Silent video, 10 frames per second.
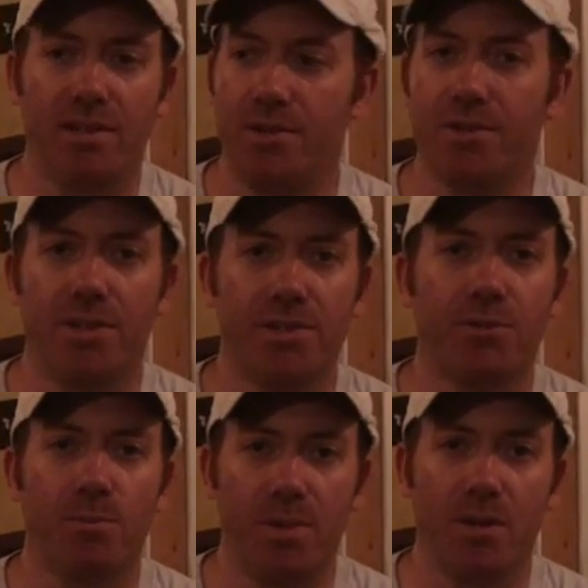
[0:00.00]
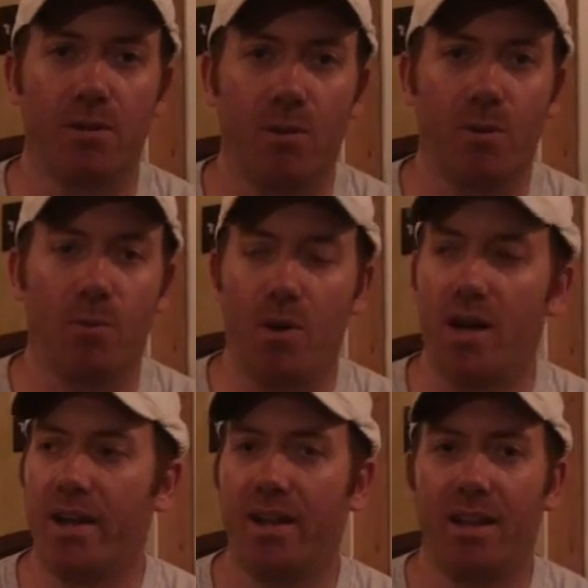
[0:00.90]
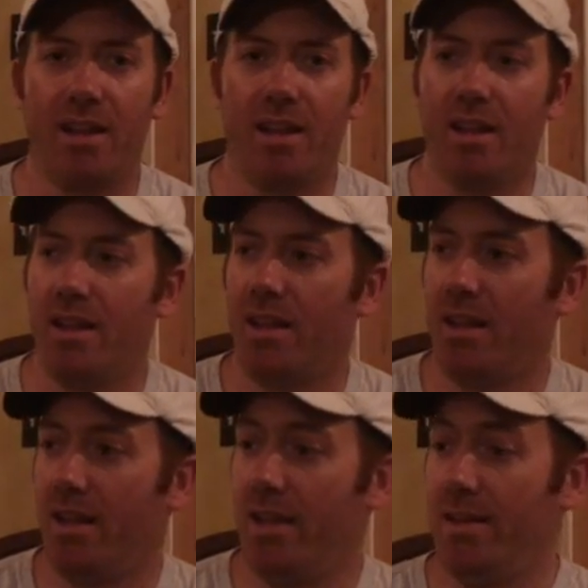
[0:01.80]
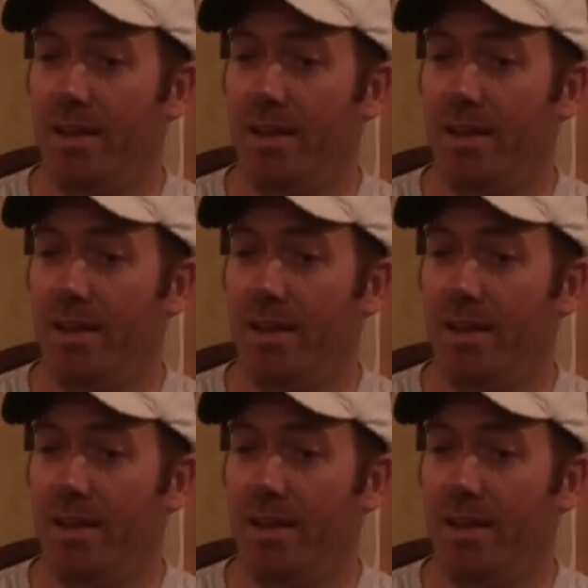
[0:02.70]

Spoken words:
usually used for beer or wine. And then,